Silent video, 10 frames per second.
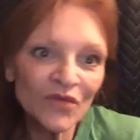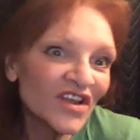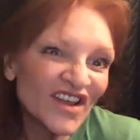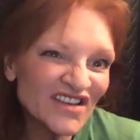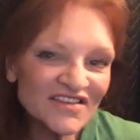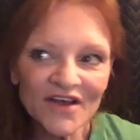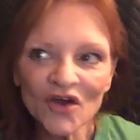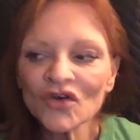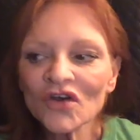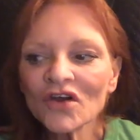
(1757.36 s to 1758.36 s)
really is
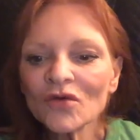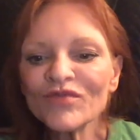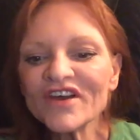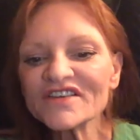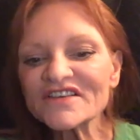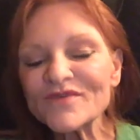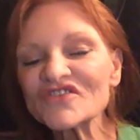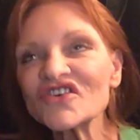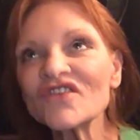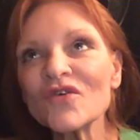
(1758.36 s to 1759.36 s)
though, because
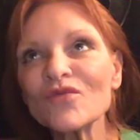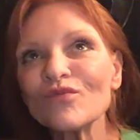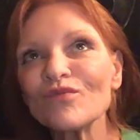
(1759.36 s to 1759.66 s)
especially if you're